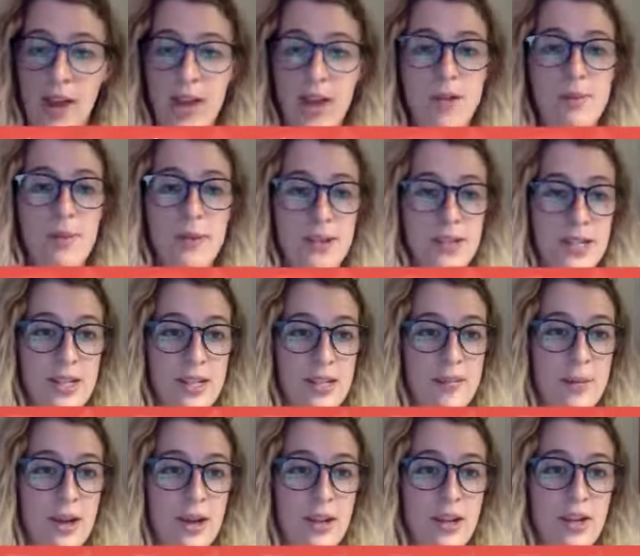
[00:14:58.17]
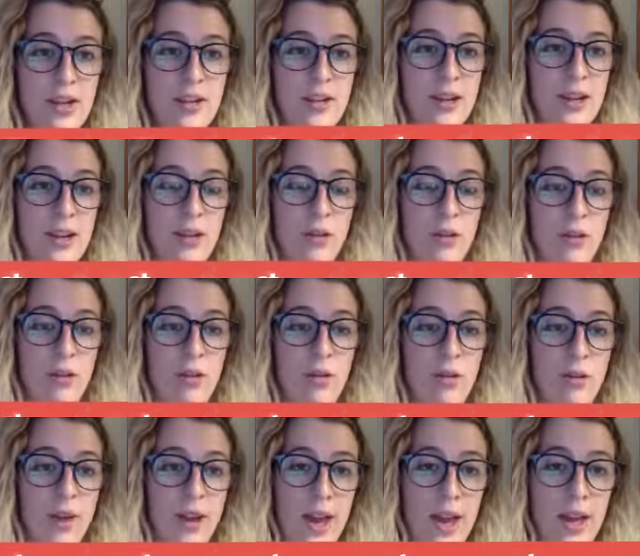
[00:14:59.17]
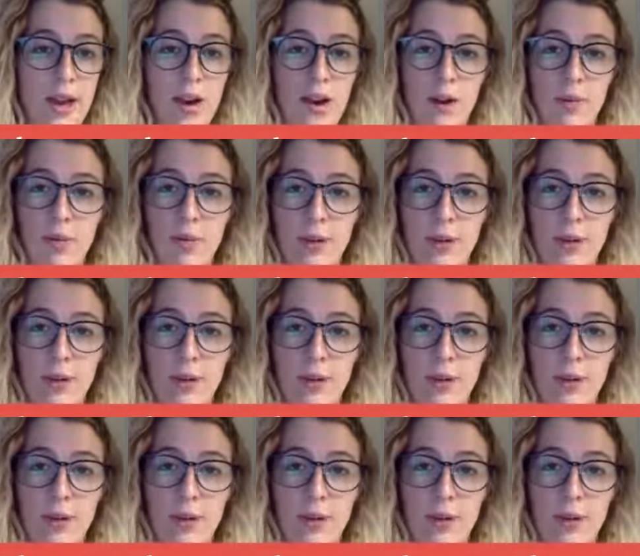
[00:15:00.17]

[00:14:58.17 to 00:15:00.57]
and business pages that you can create on